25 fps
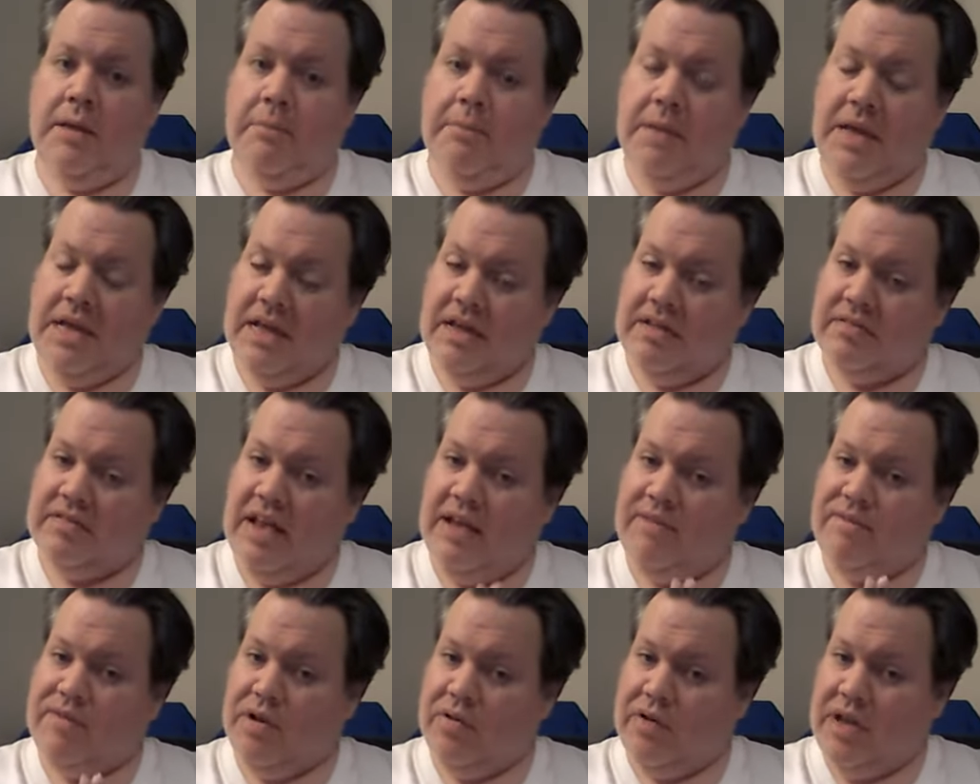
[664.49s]
Because
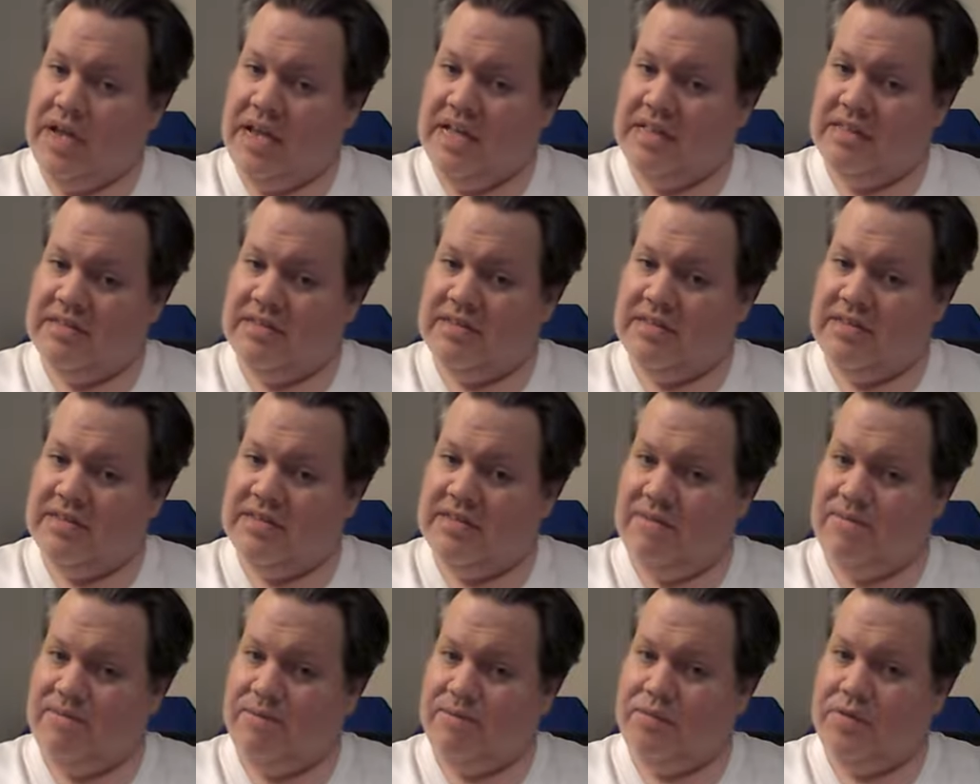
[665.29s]
if you're into
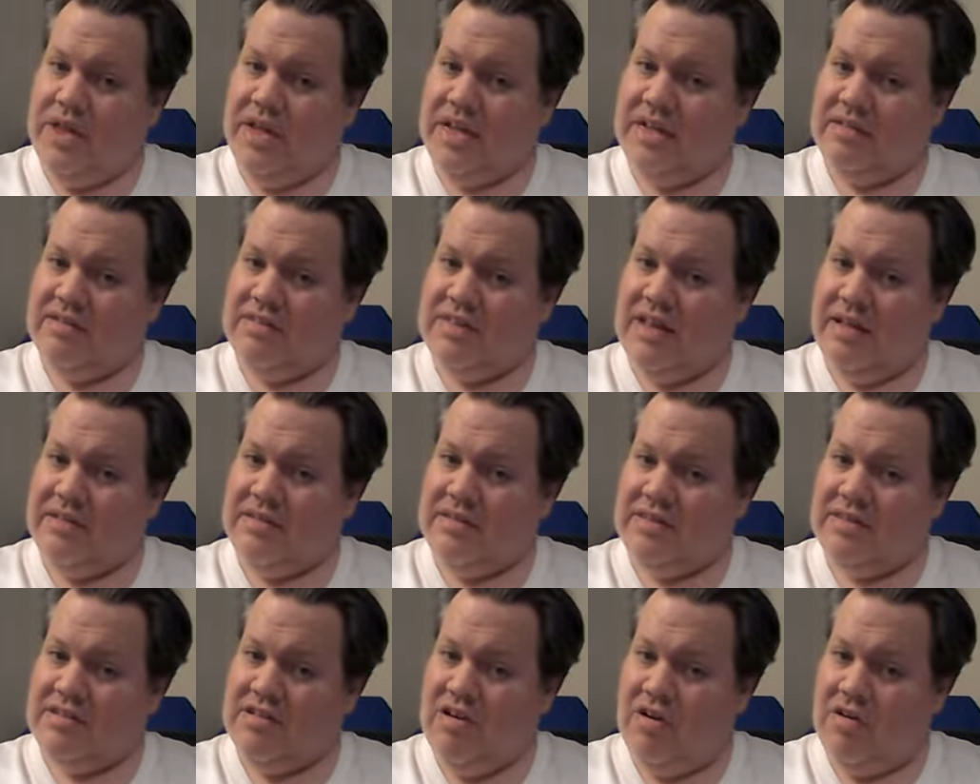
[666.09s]
the flicks
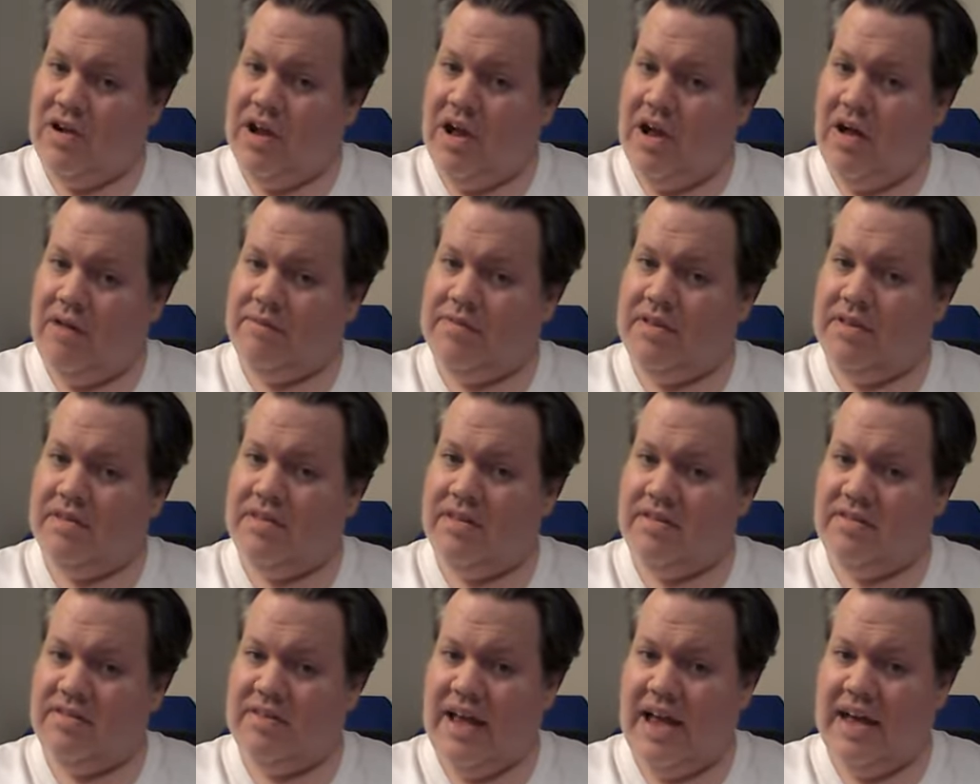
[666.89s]
that start off the
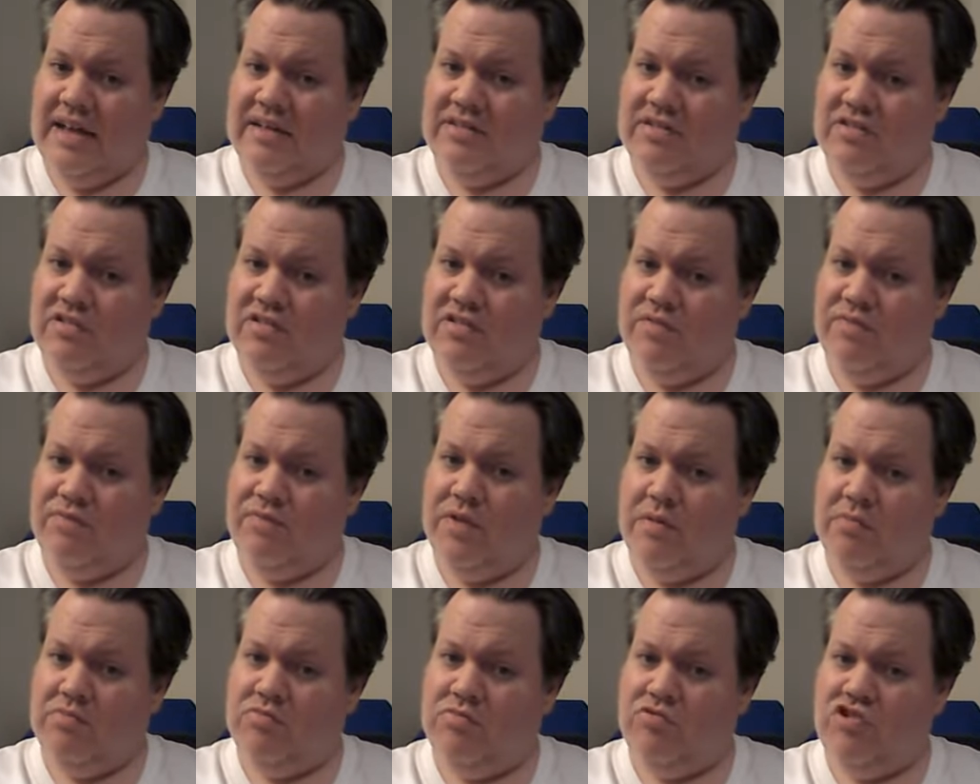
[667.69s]
disaster
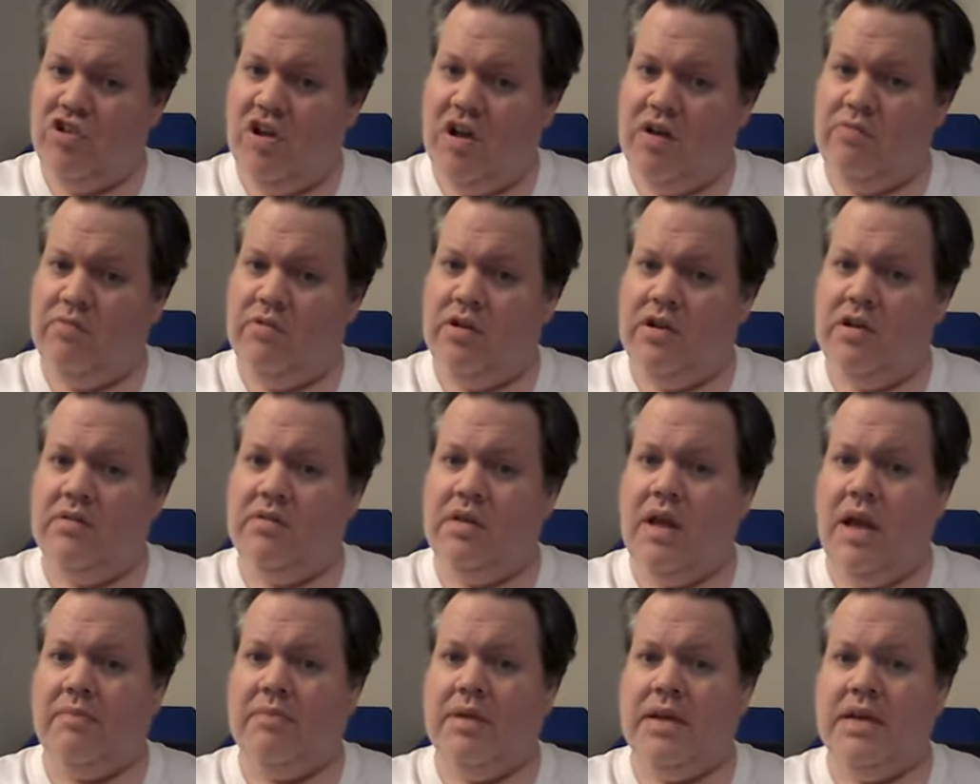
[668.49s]
film
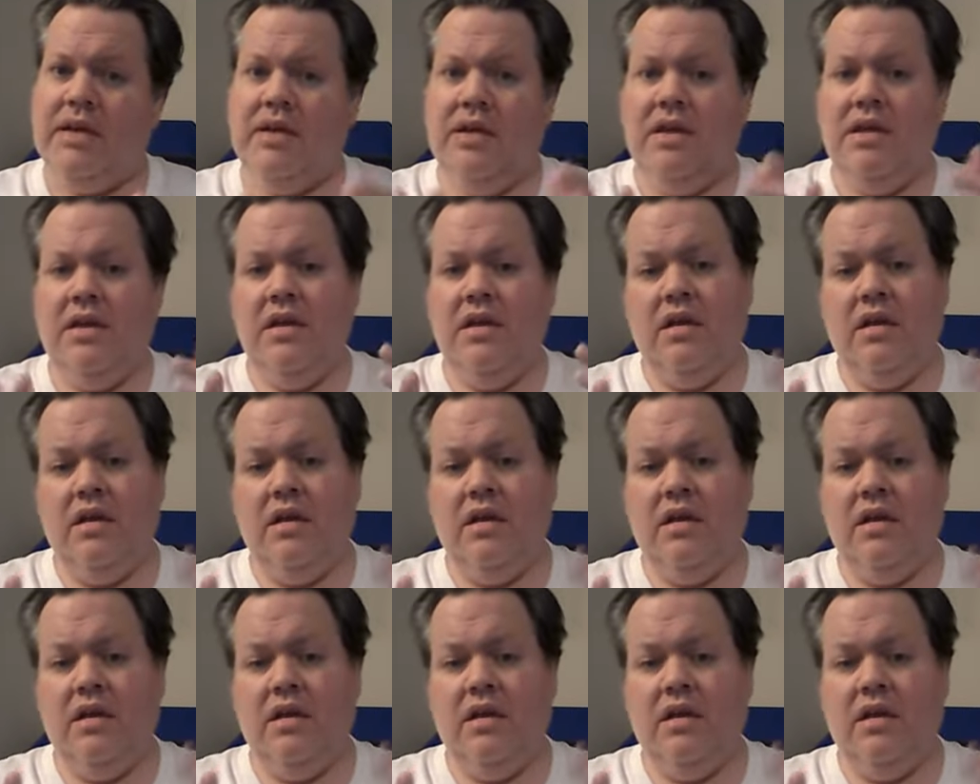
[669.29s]
genre, I mean,